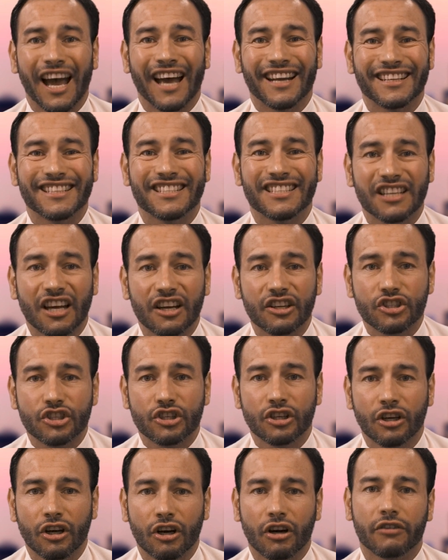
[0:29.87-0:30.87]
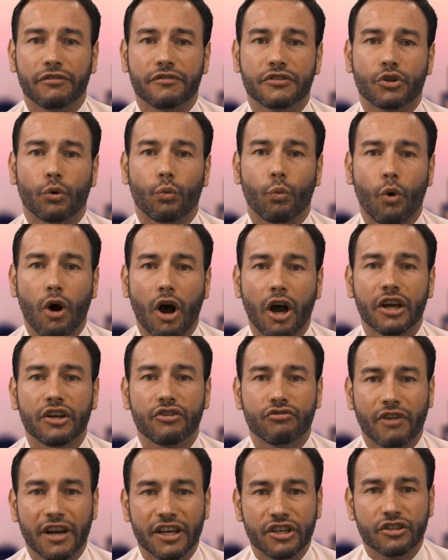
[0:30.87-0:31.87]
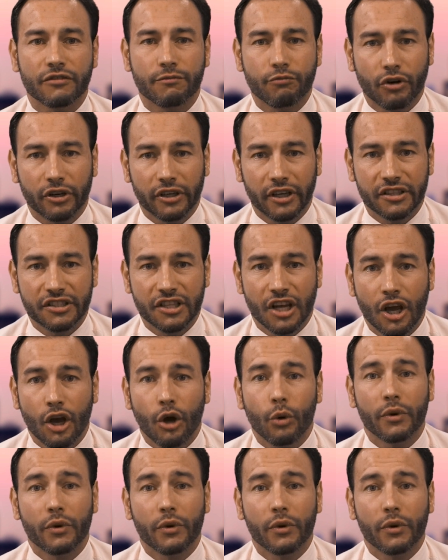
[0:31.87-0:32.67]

and as such offers a wide range of products